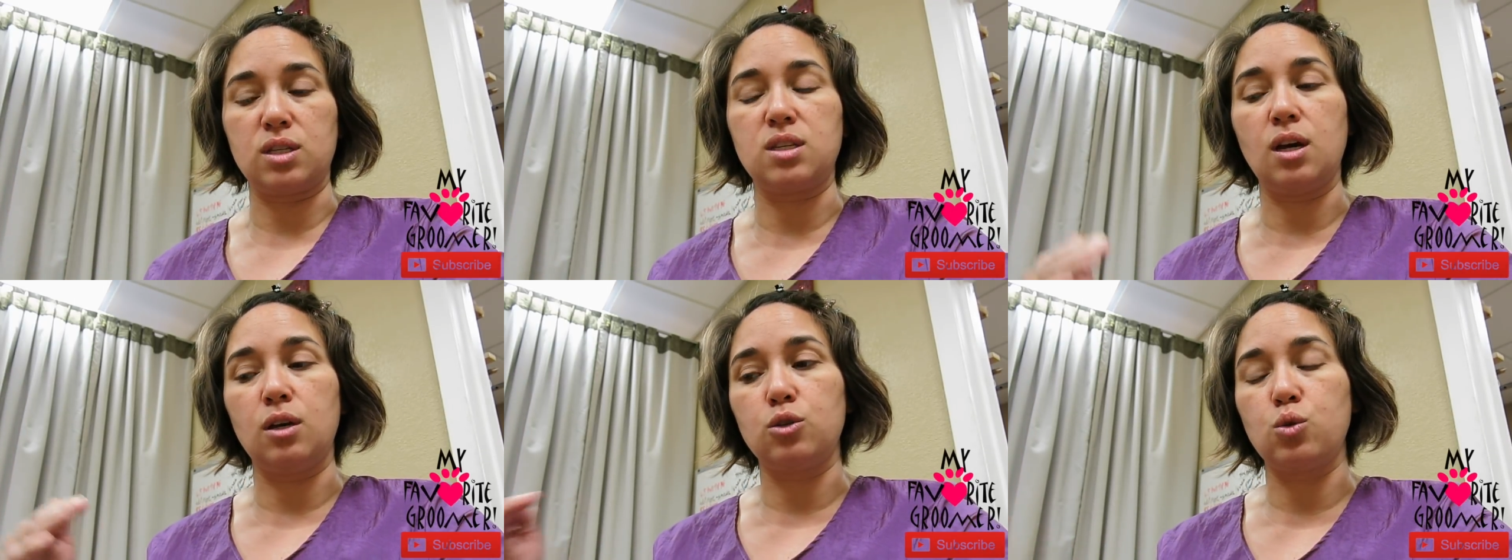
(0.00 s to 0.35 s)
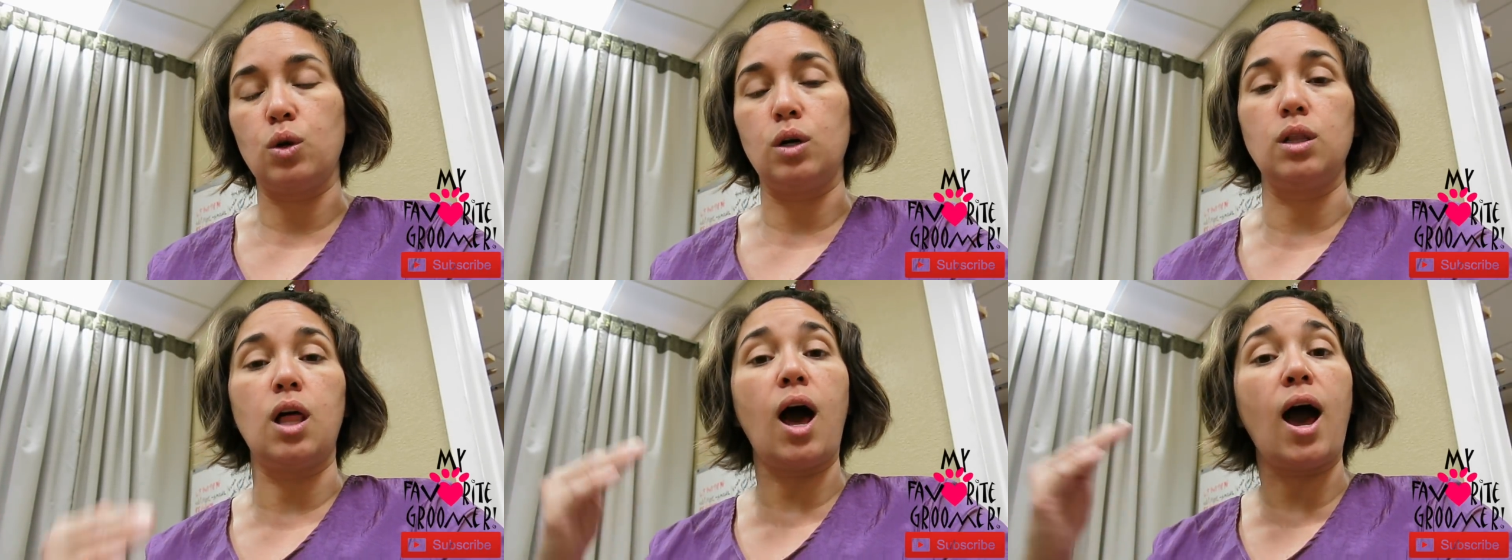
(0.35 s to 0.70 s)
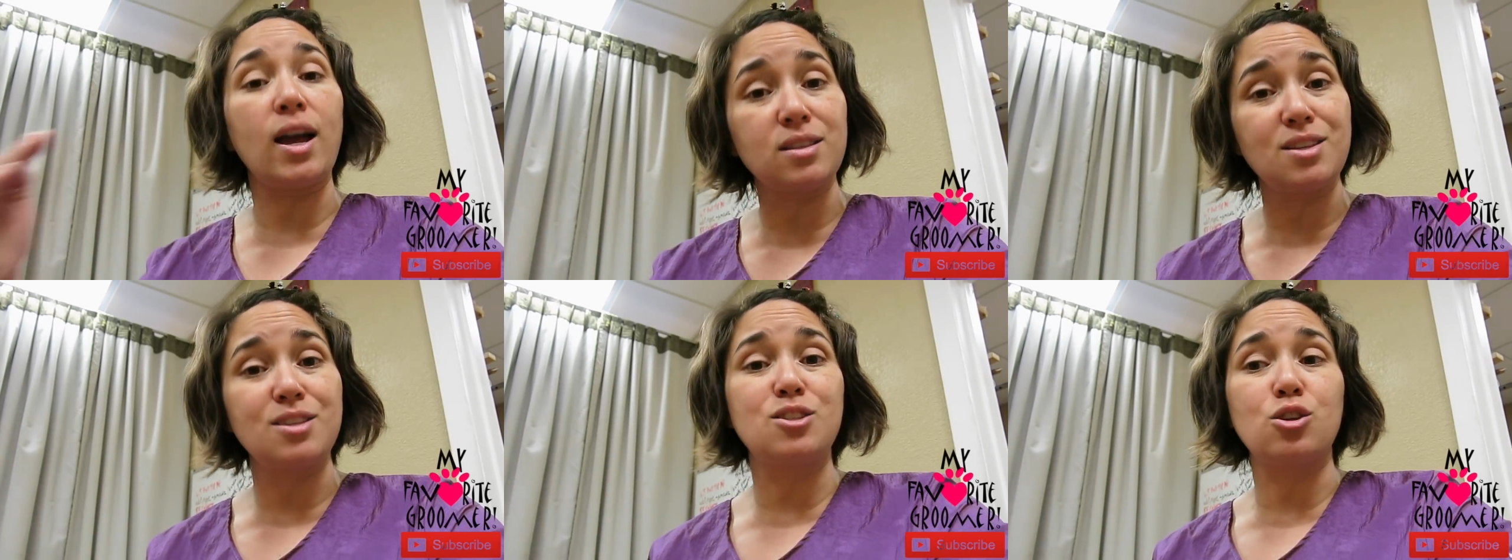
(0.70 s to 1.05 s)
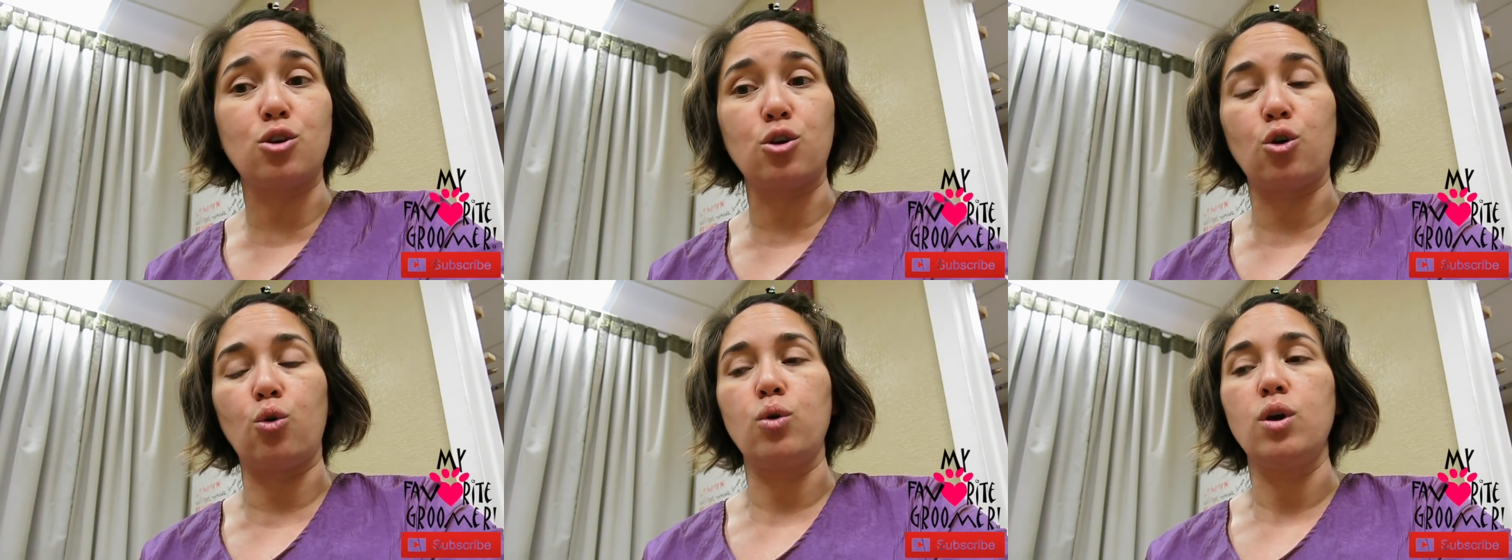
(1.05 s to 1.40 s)
It tells you a lot to
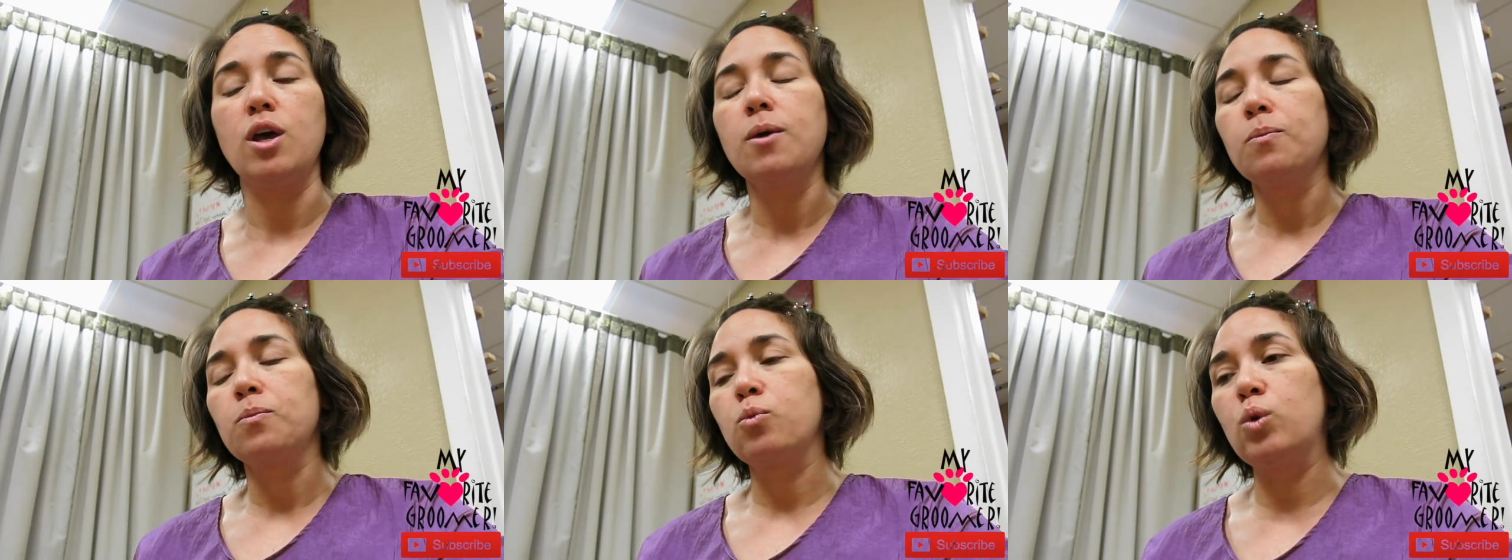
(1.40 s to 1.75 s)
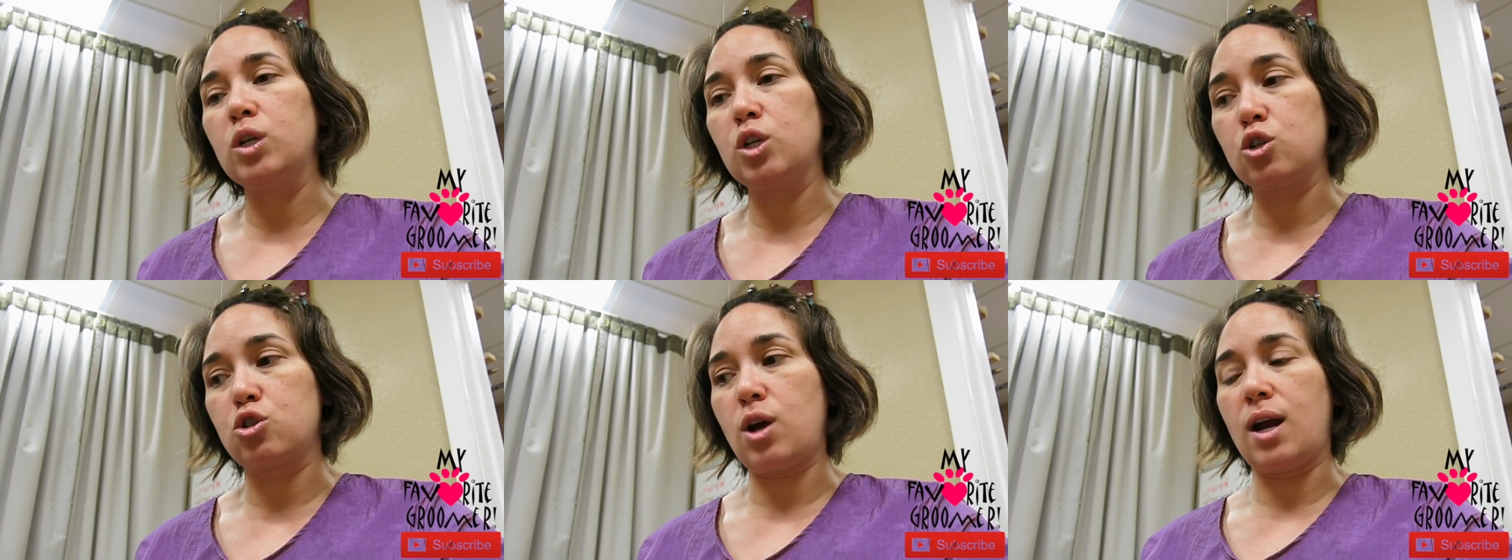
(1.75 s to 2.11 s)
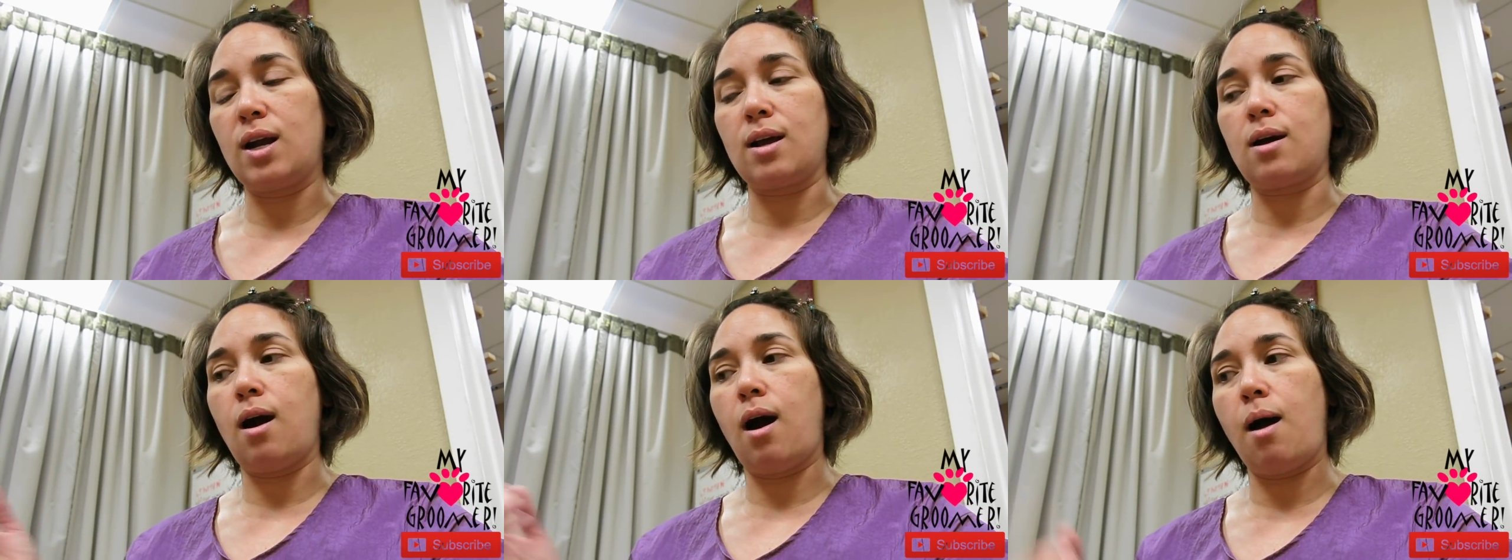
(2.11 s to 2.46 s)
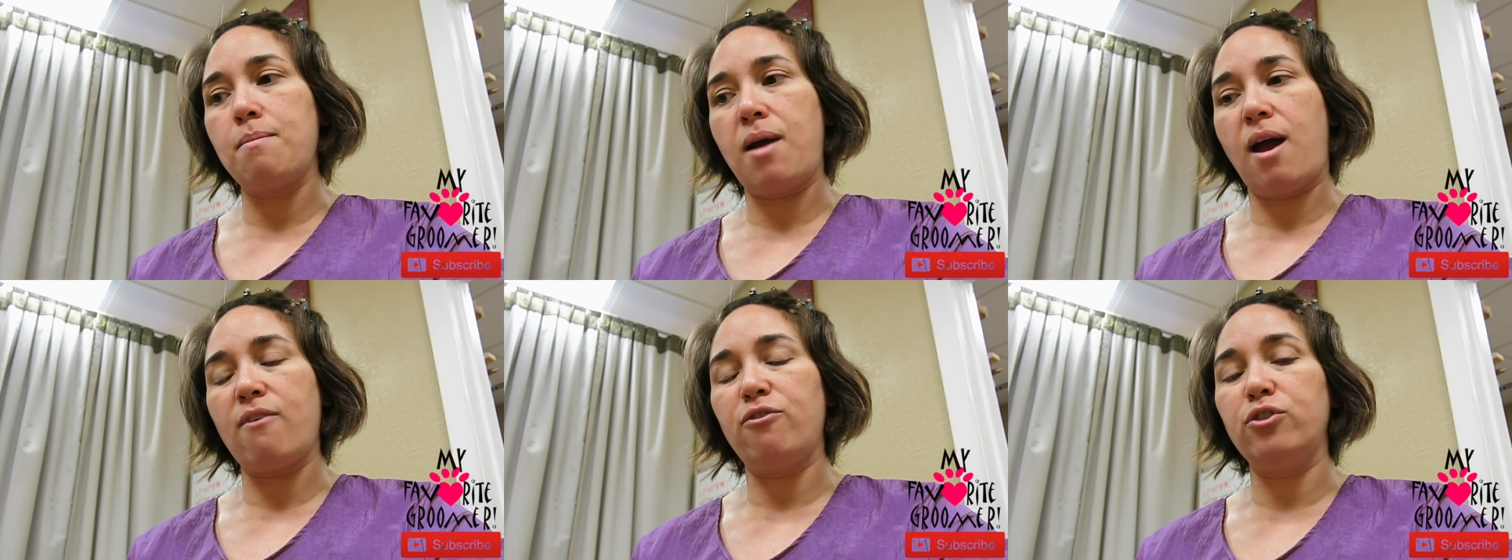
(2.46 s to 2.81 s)
do when you're trying to
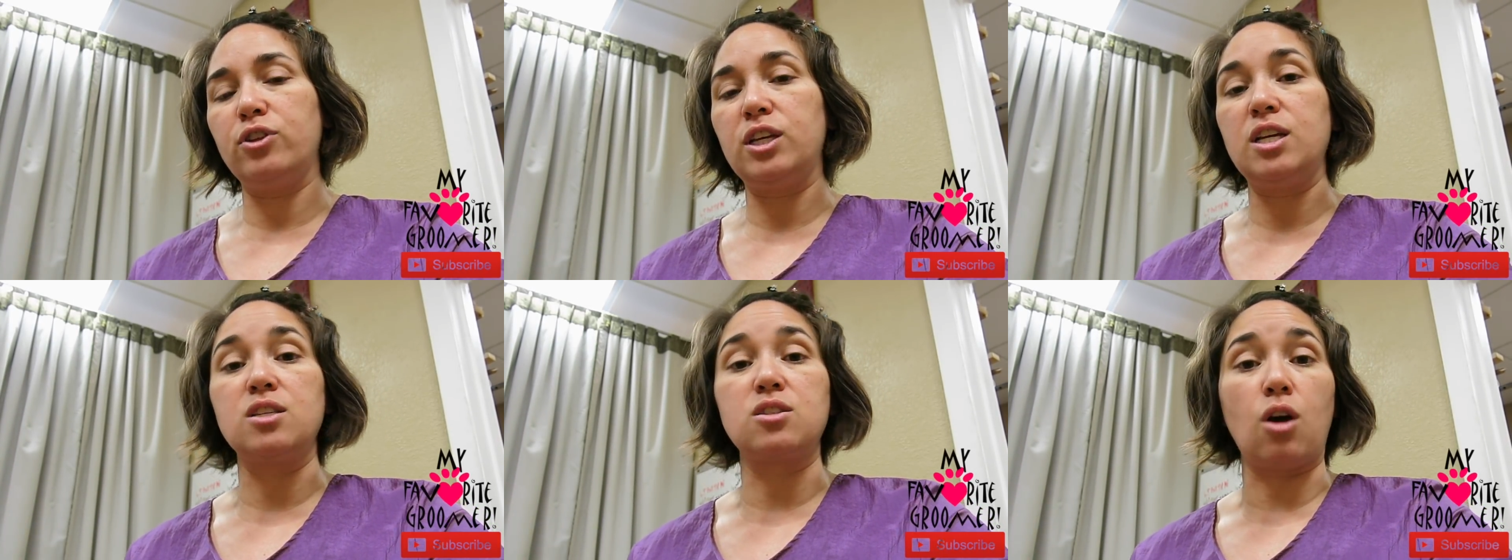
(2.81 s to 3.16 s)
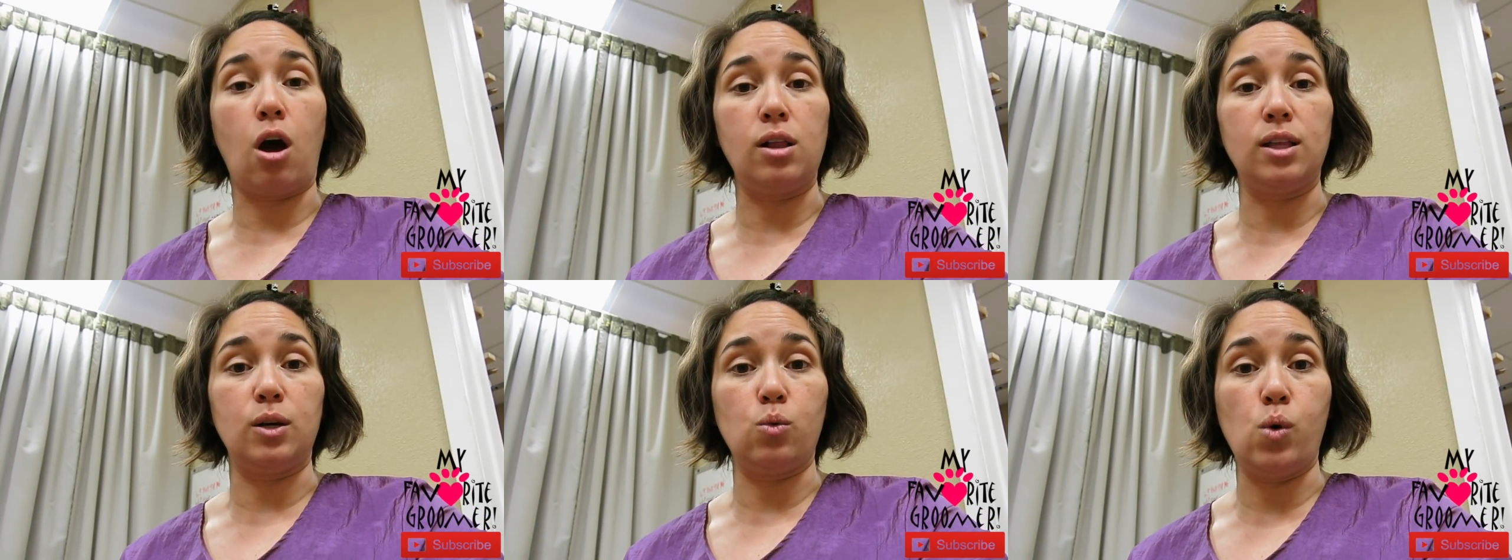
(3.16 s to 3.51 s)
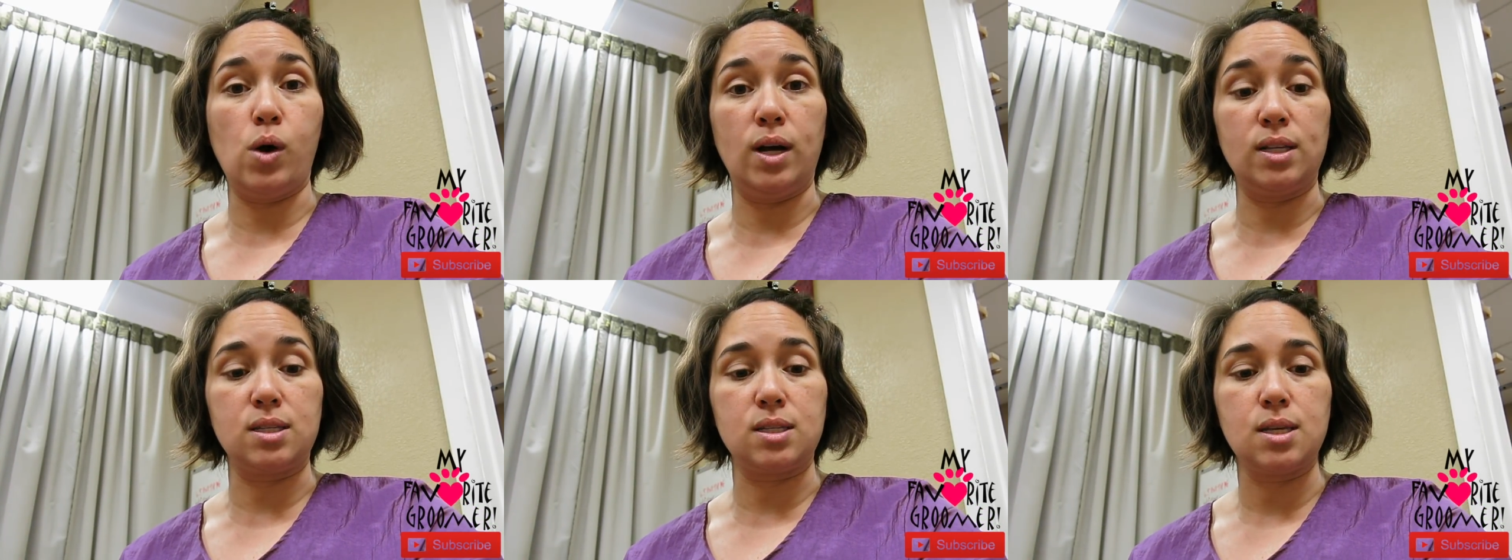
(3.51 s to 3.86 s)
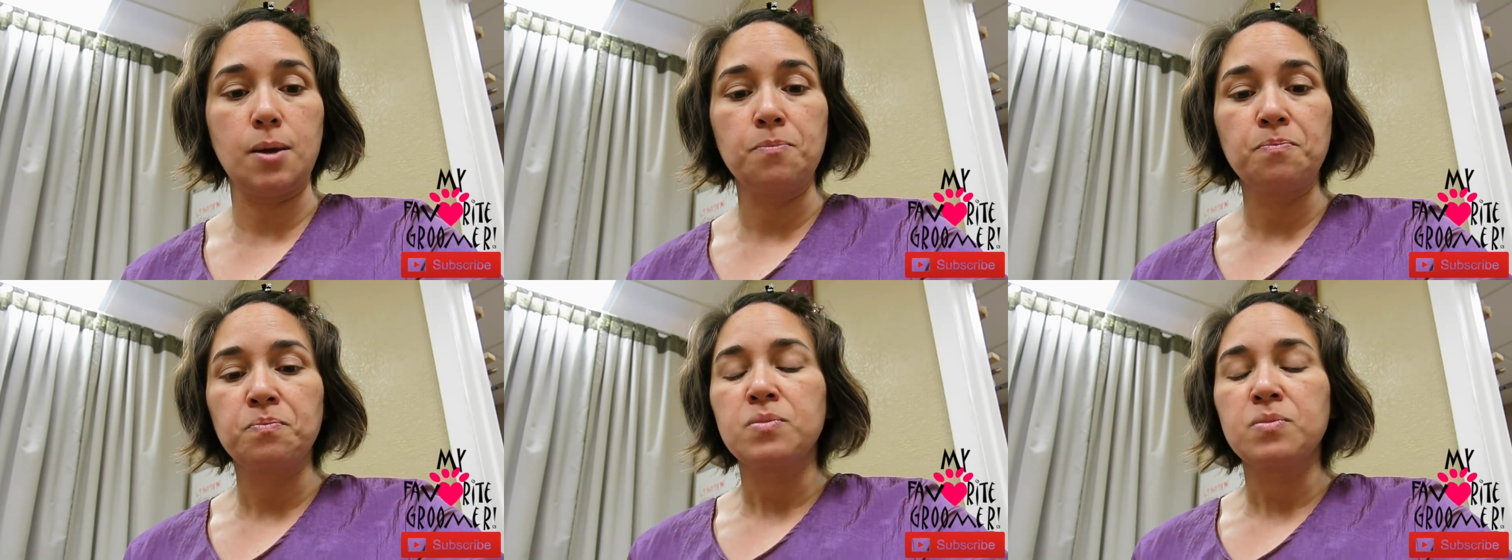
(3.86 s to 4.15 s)
combat fleas all at once.